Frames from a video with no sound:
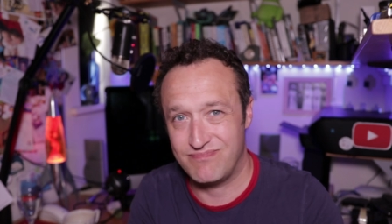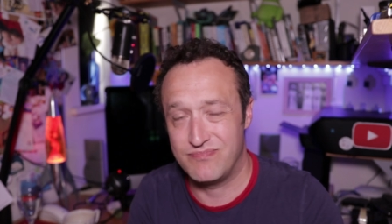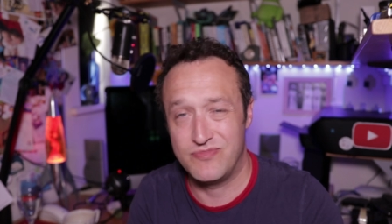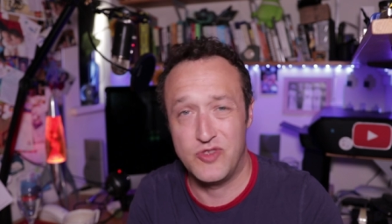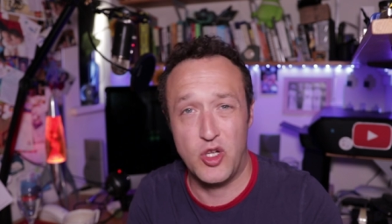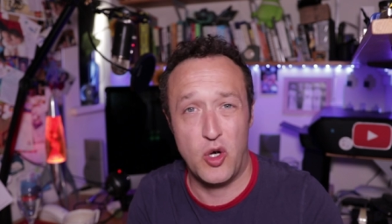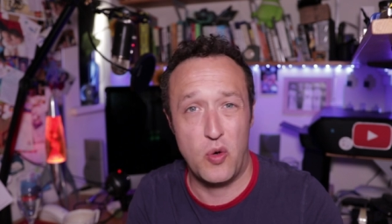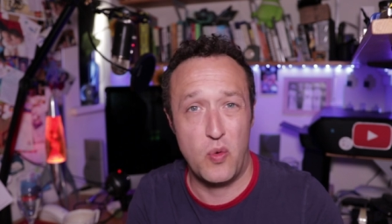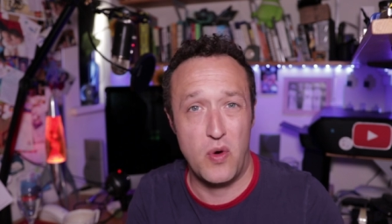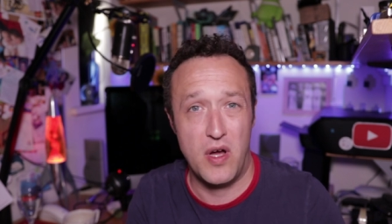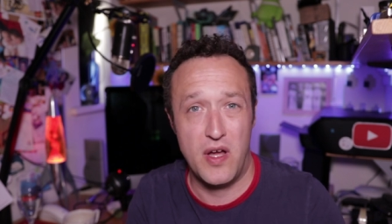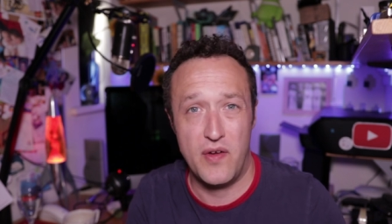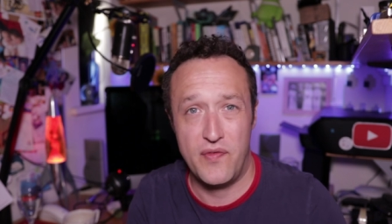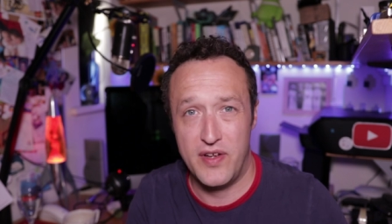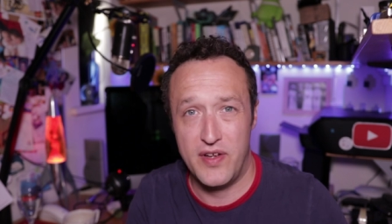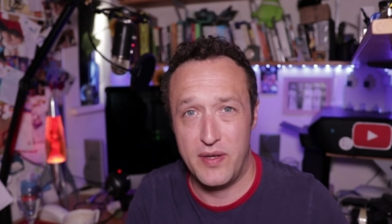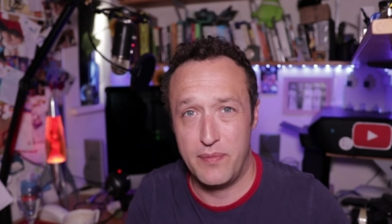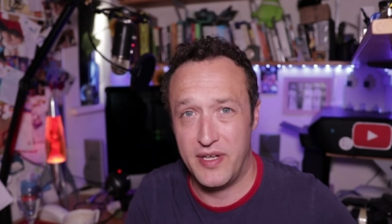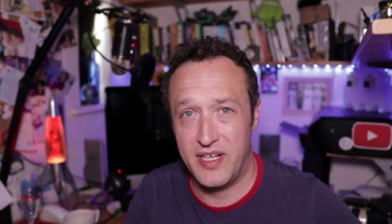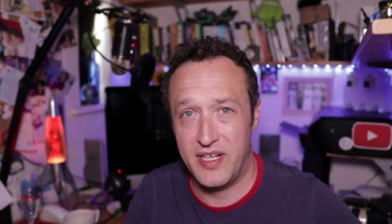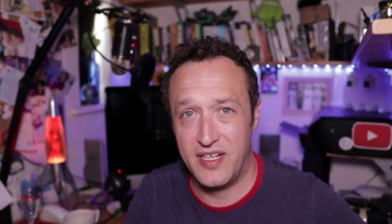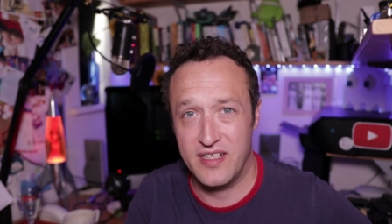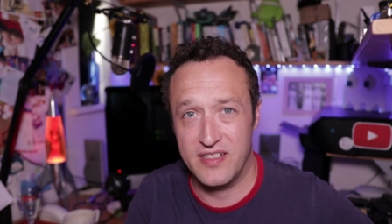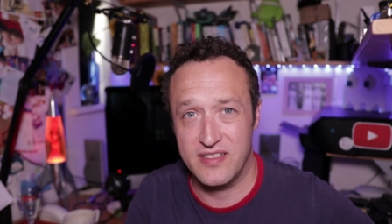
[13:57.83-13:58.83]
not worth it,
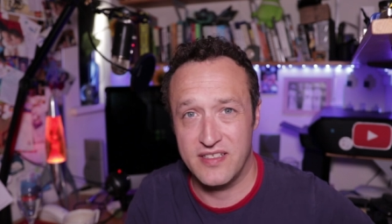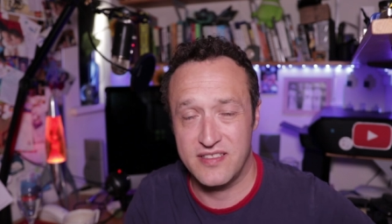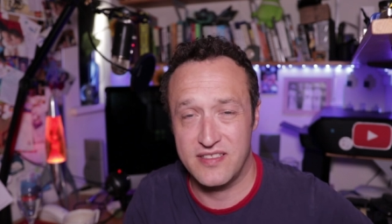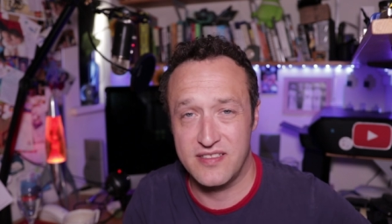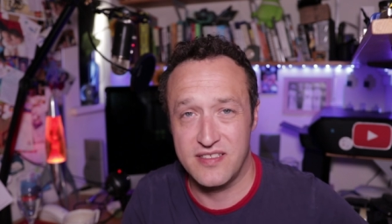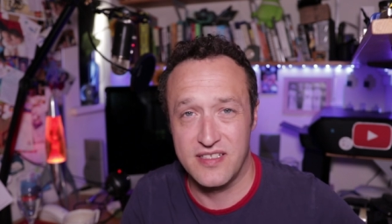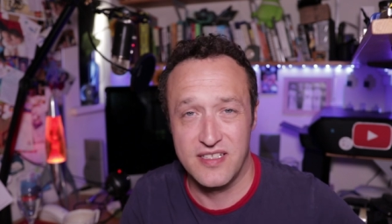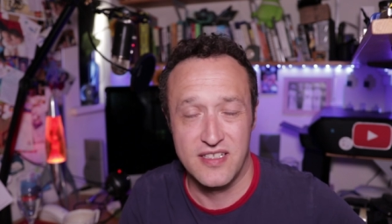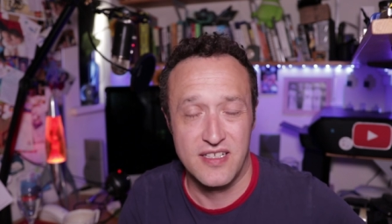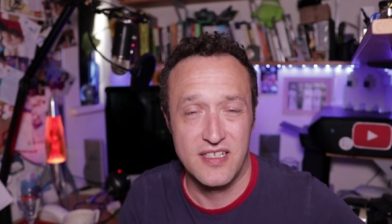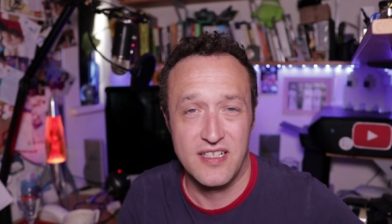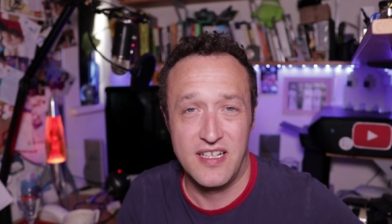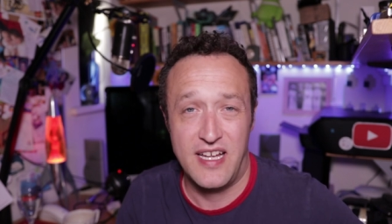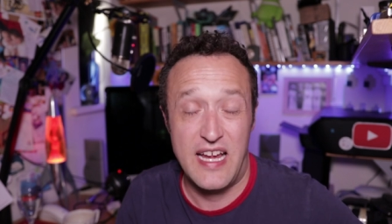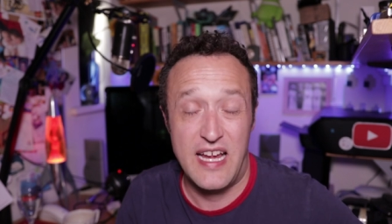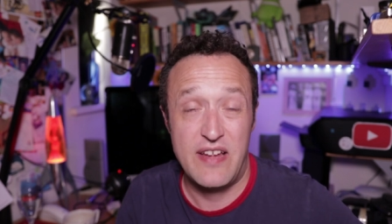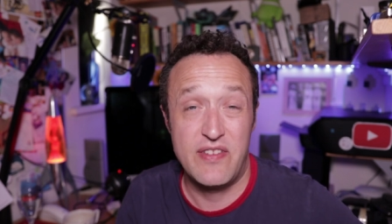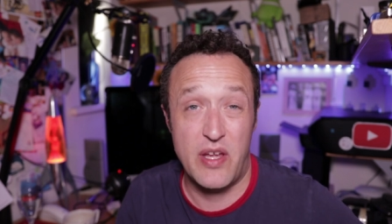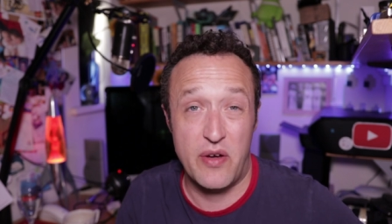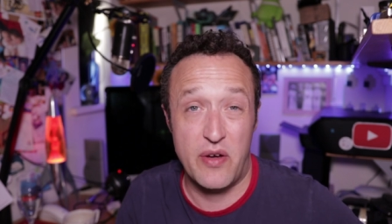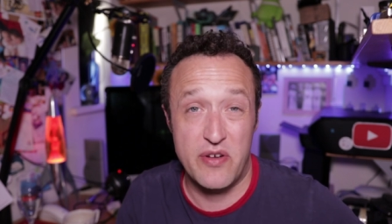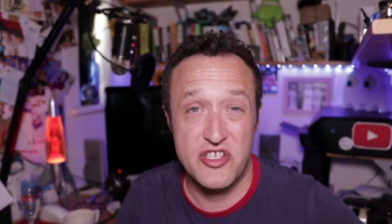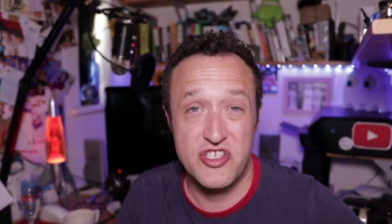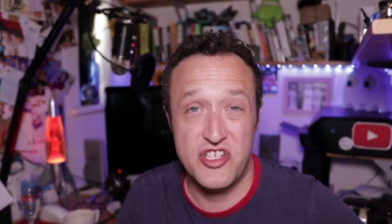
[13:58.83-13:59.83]
because
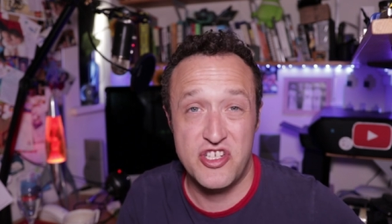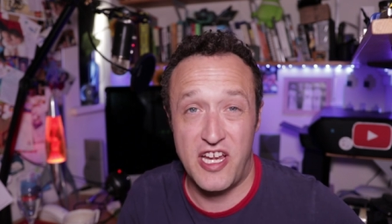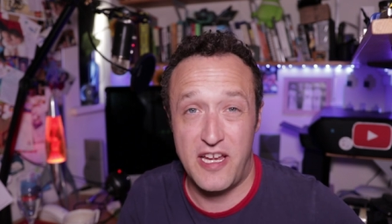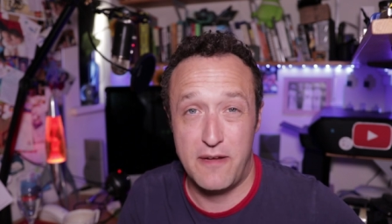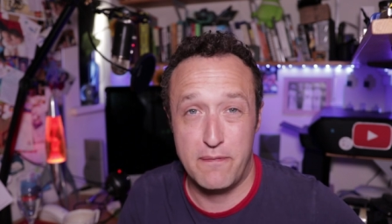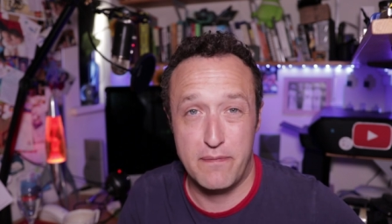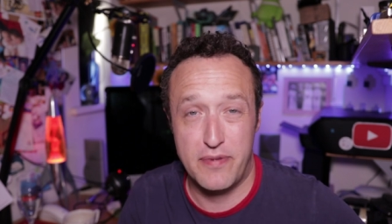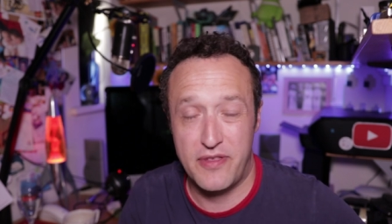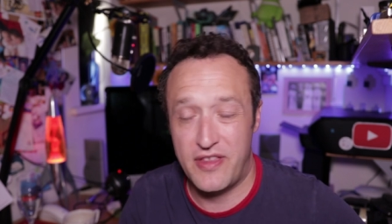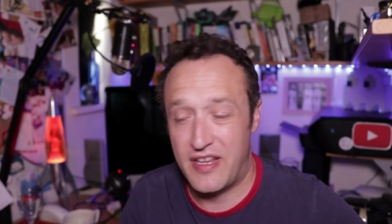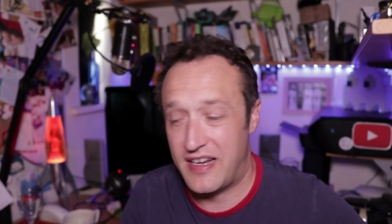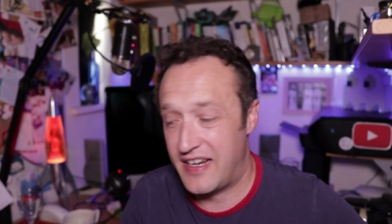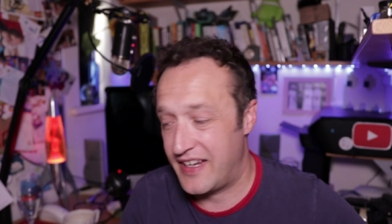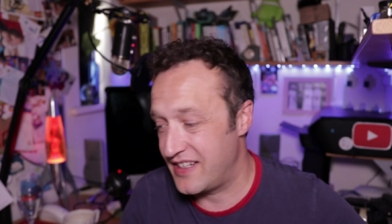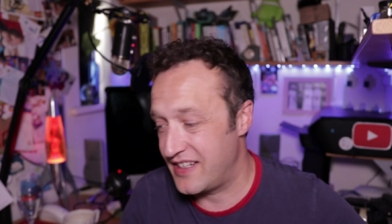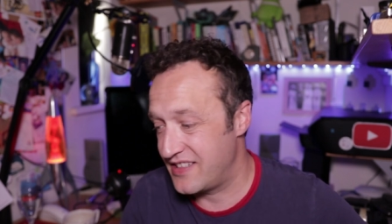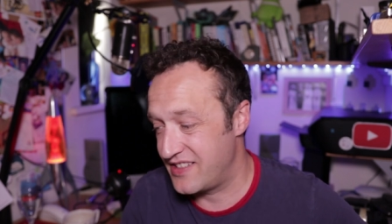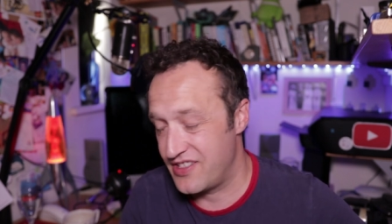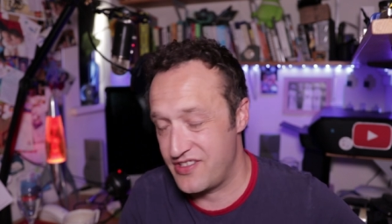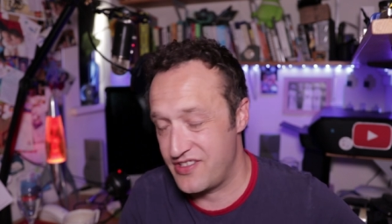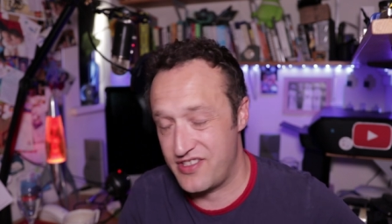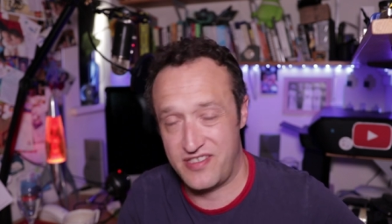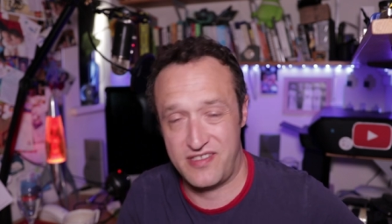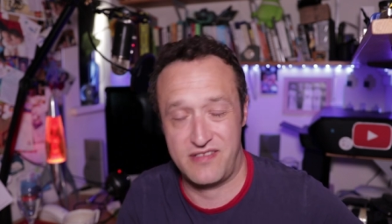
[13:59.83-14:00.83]
even though it's cheap, the
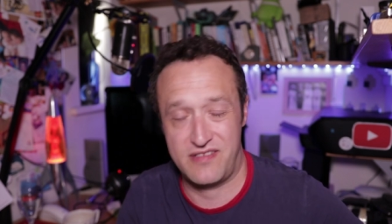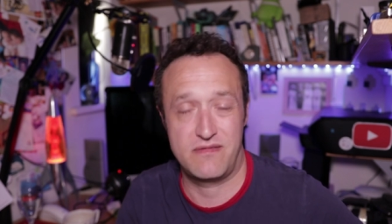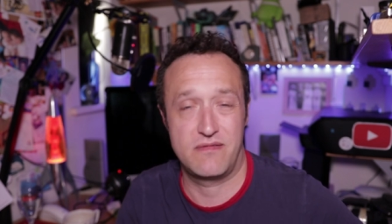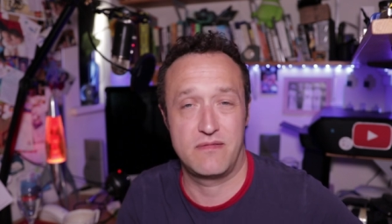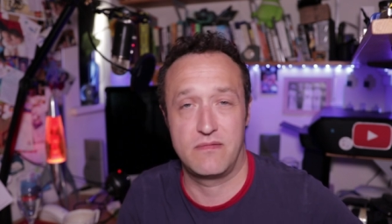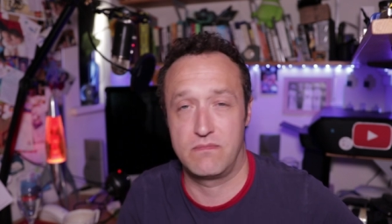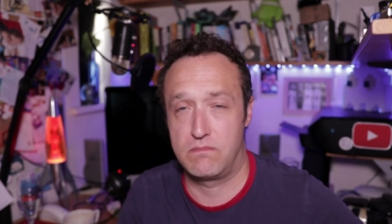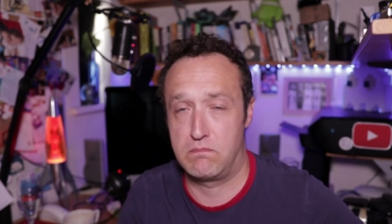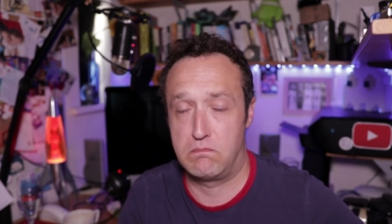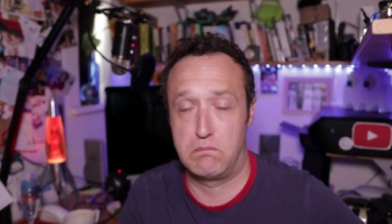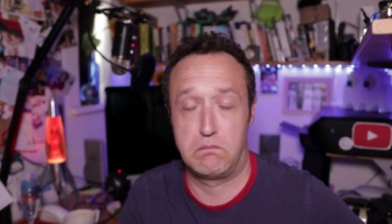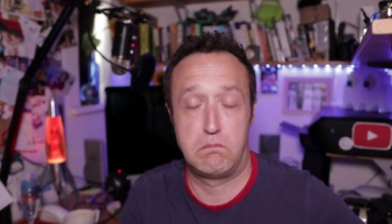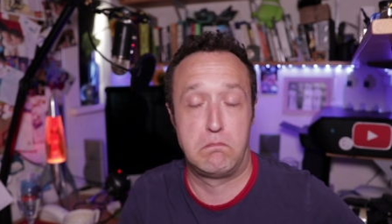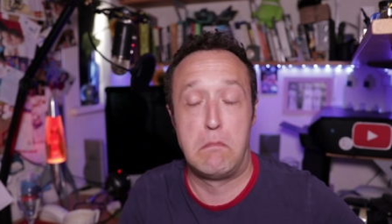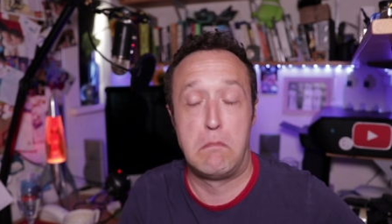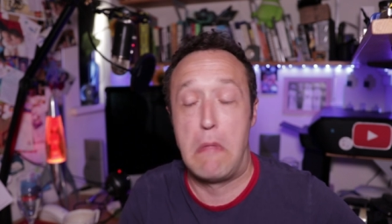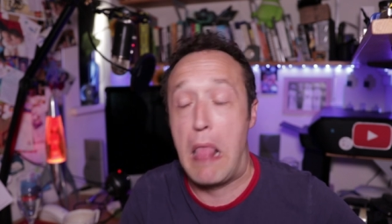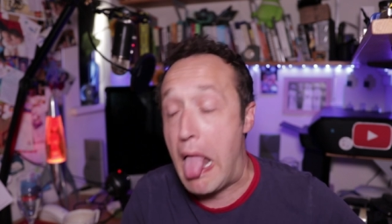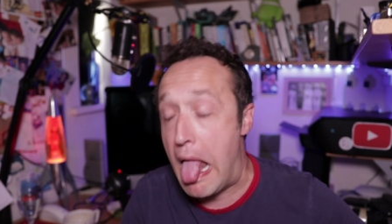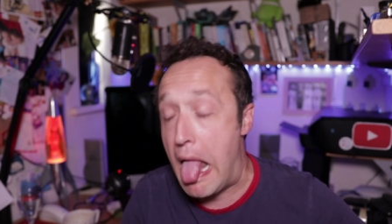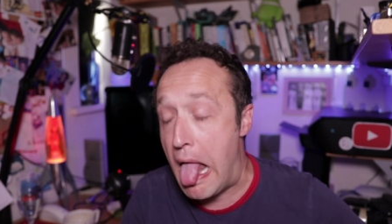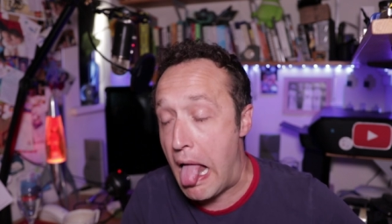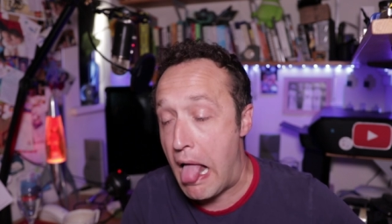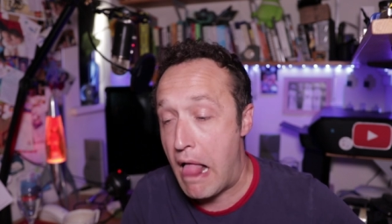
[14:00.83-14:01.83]
links are just
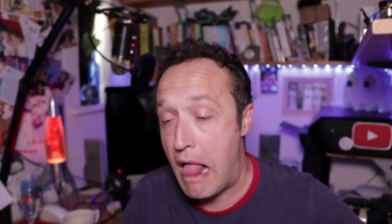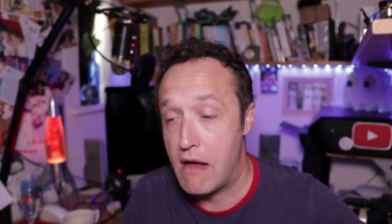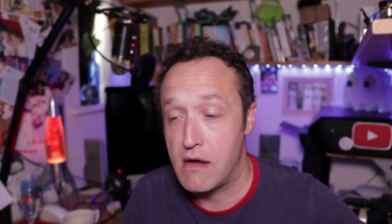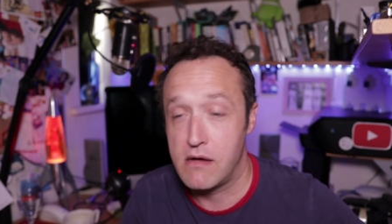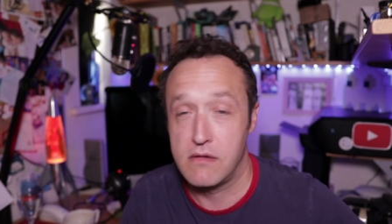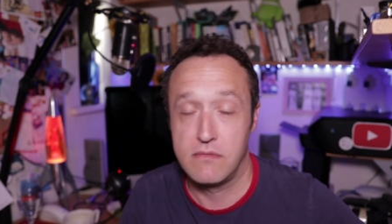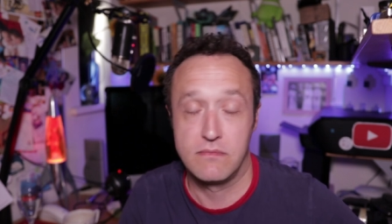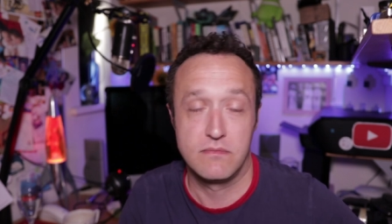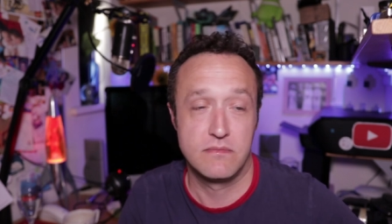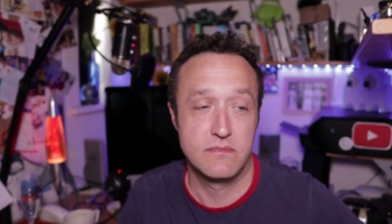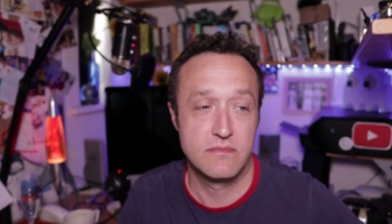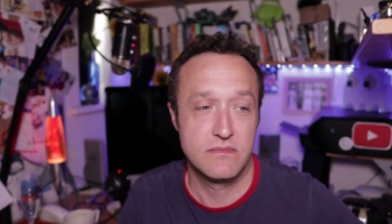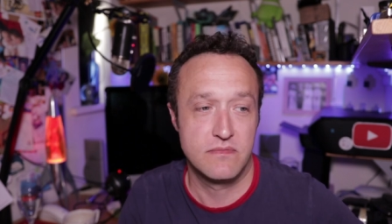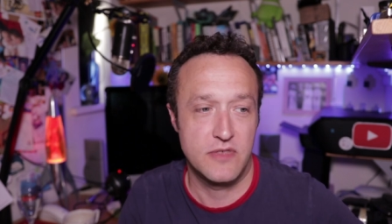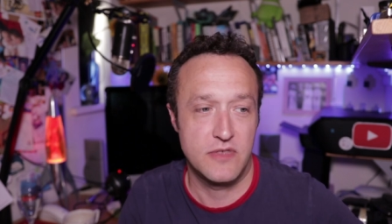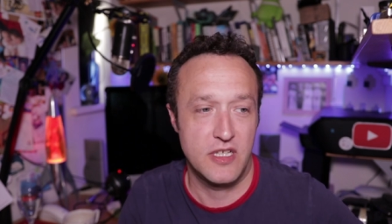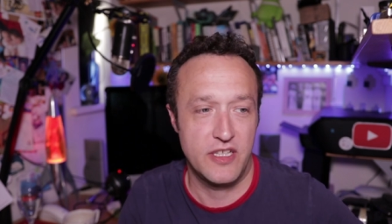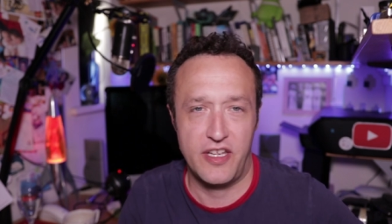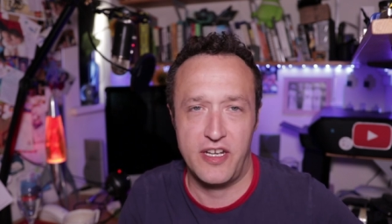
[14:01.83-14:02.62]
there. I